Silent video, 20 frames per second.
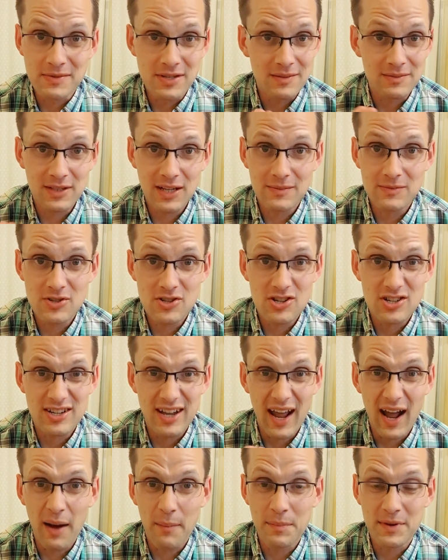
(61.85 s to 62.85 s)
Sometimes it just
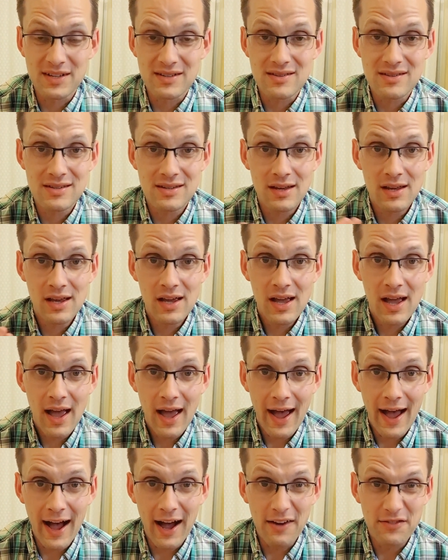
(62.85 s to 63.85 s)
happens
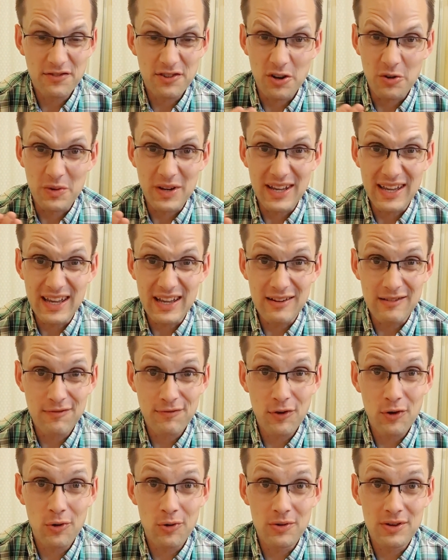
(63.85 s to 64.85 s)
after we eat
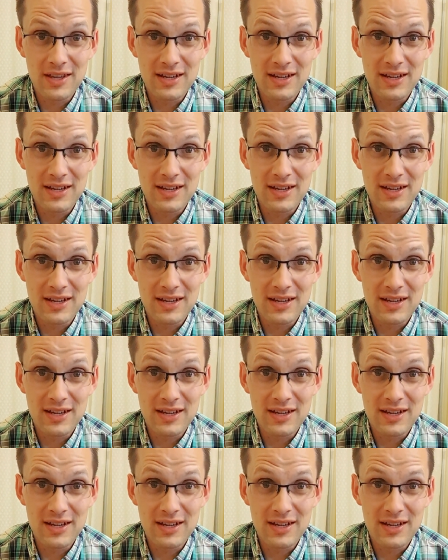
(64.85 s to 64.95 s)
food